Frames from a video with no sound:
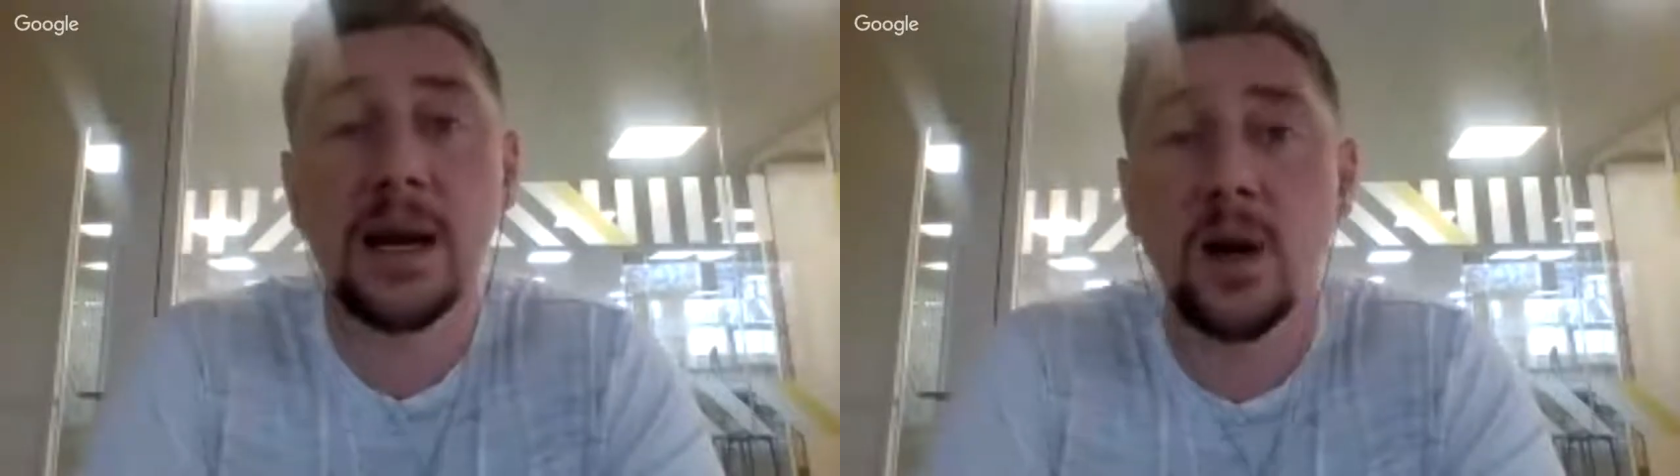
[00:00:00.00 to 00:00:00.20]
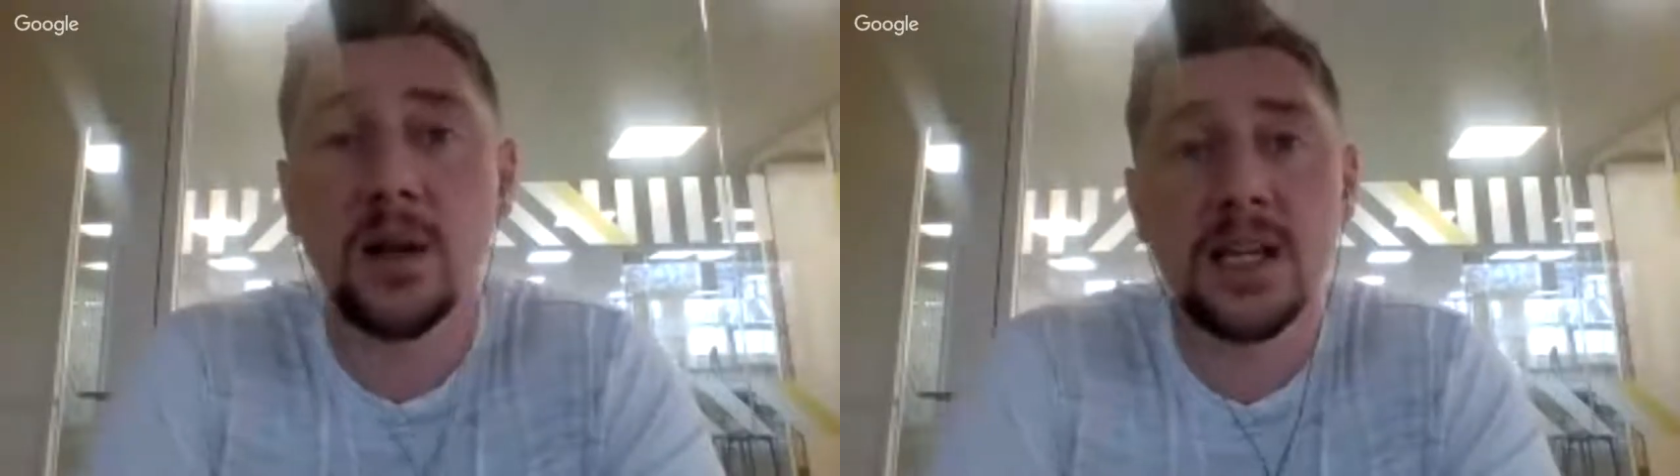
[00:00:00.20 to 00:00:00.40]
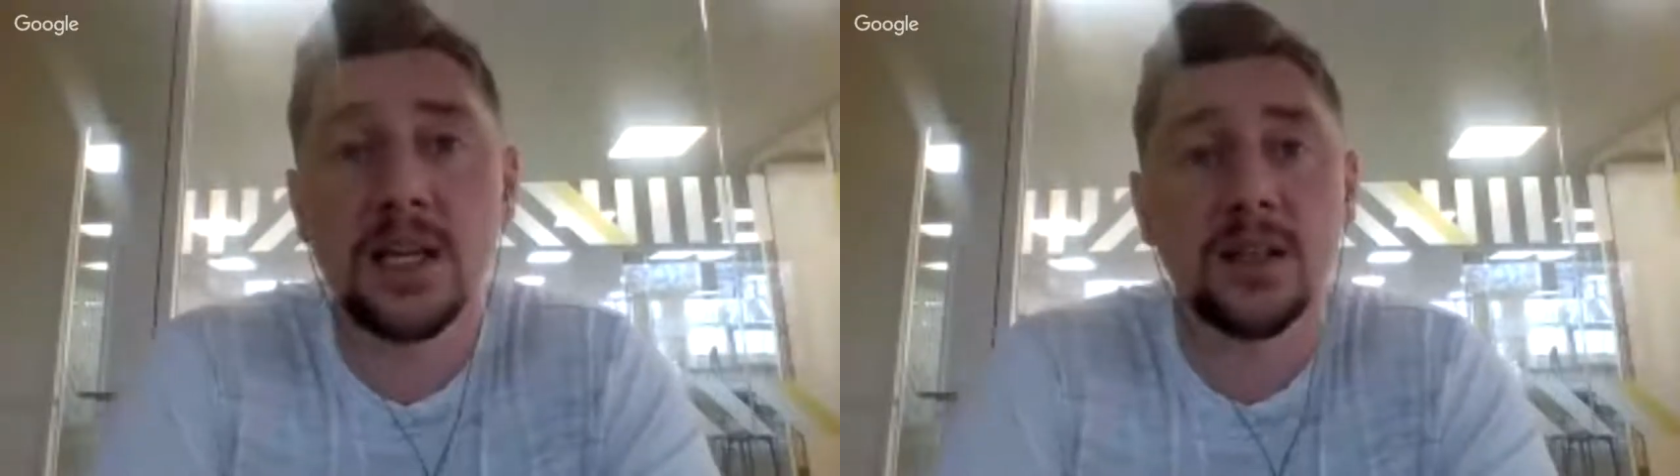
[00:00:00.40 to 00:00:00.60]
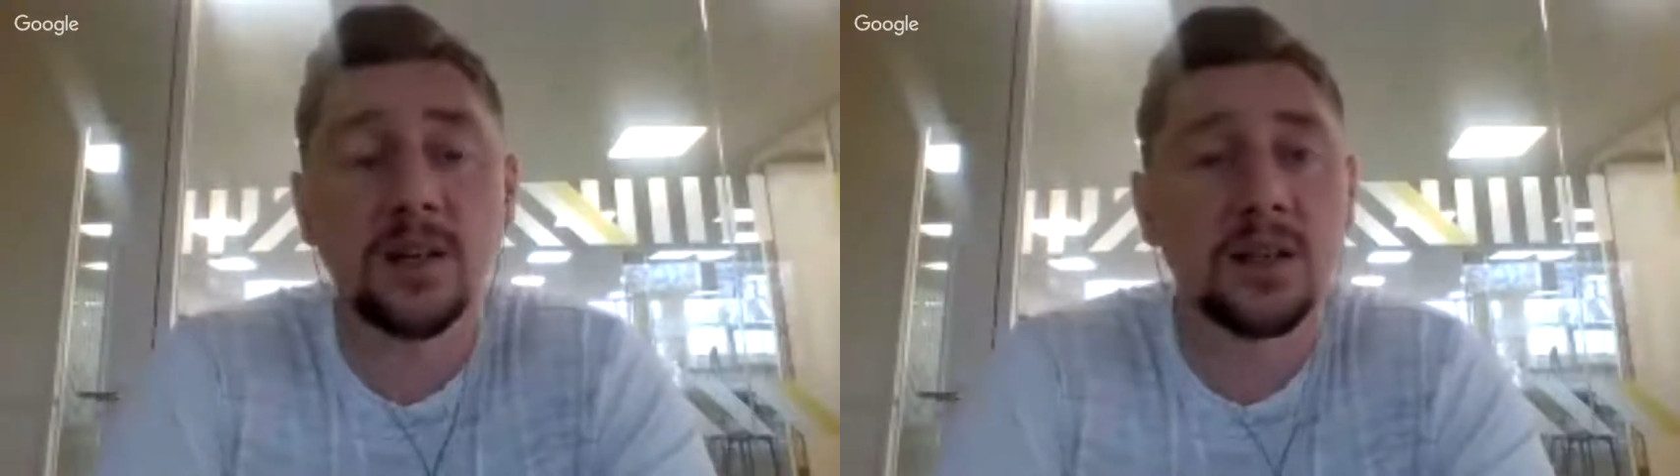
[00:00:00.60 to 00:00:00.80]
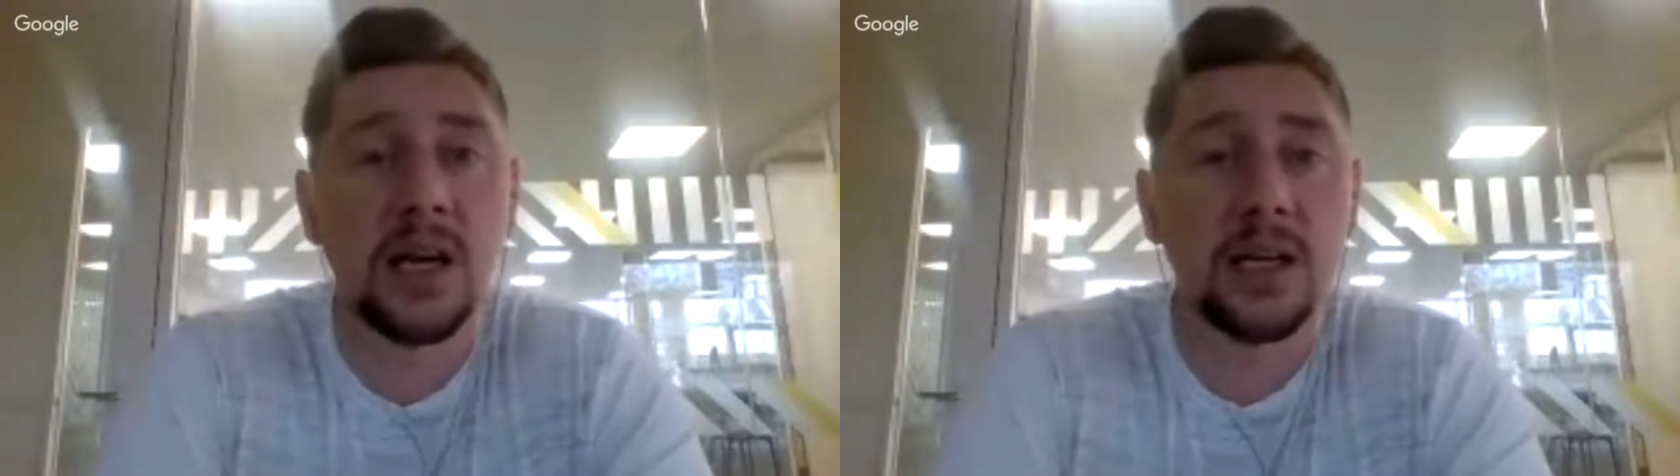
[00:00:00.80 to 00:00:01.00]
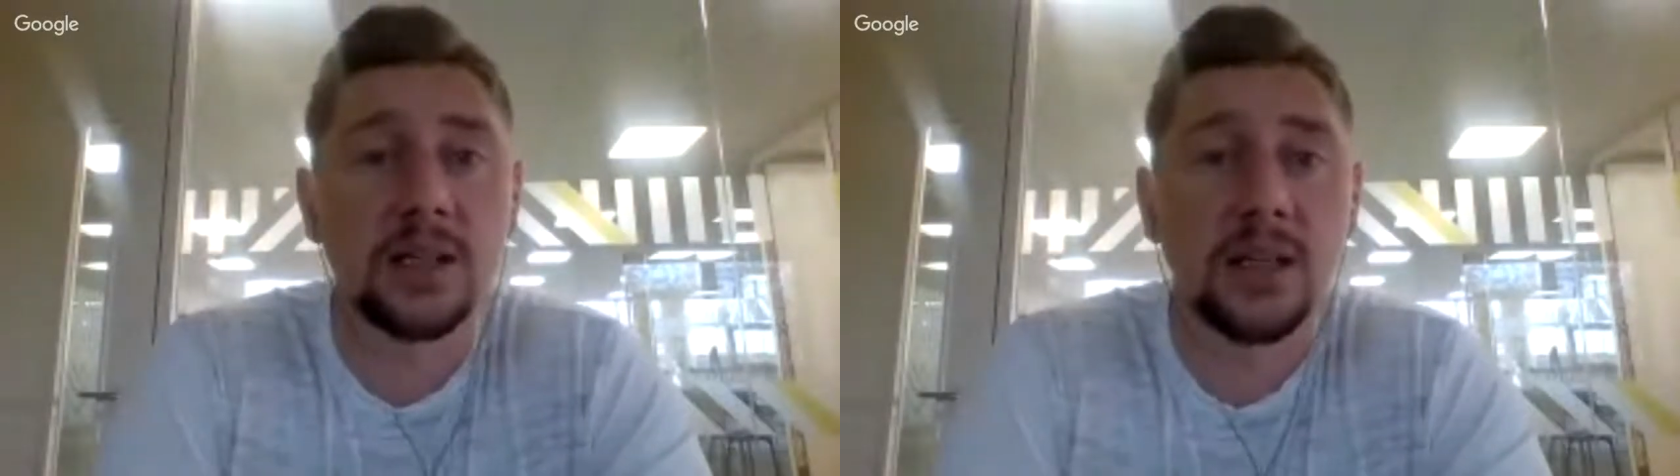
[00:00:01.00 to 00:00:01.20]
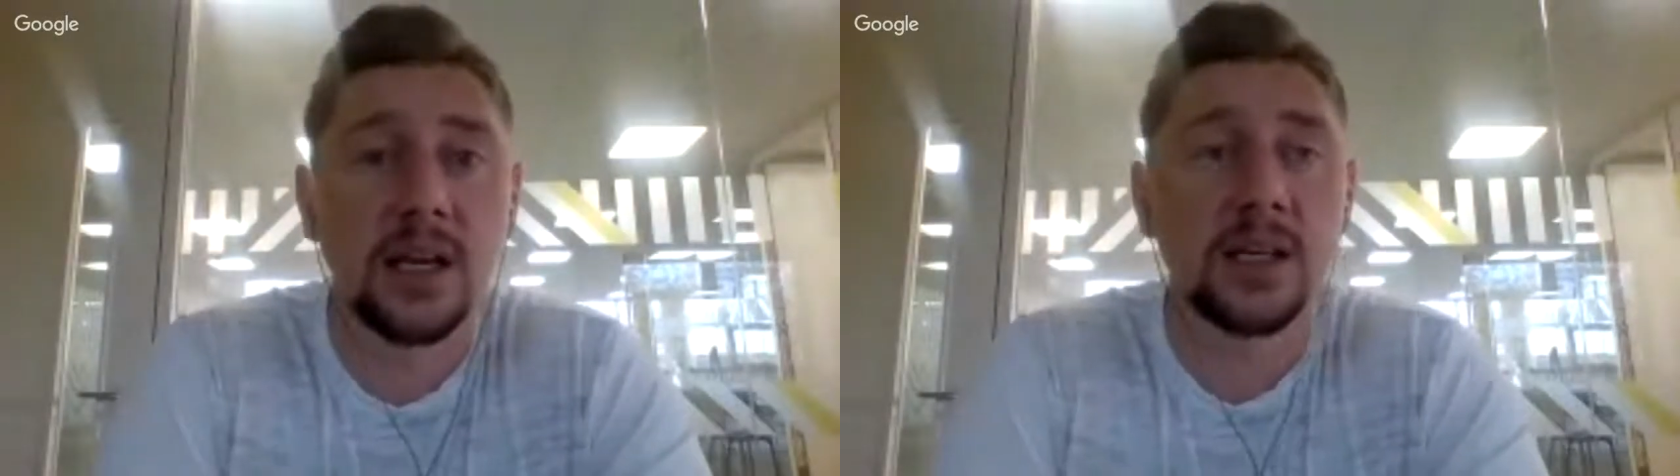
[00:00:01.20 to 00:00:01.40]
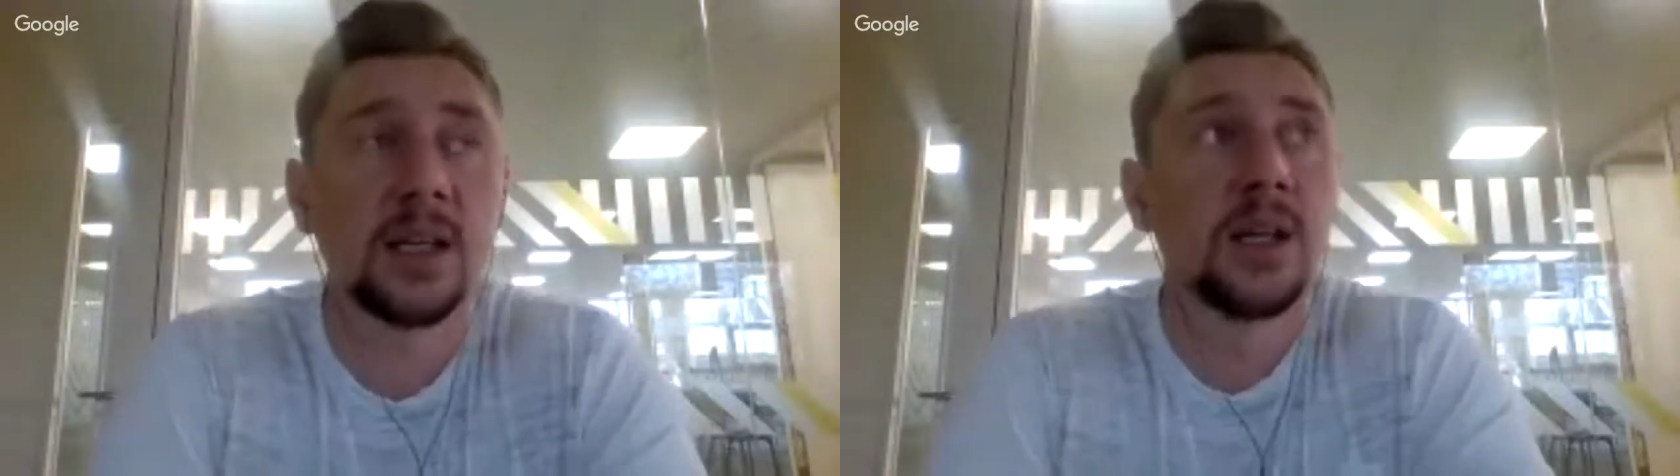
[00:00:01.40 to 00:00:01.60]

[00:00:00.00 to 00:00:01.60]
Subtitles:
content online. Like,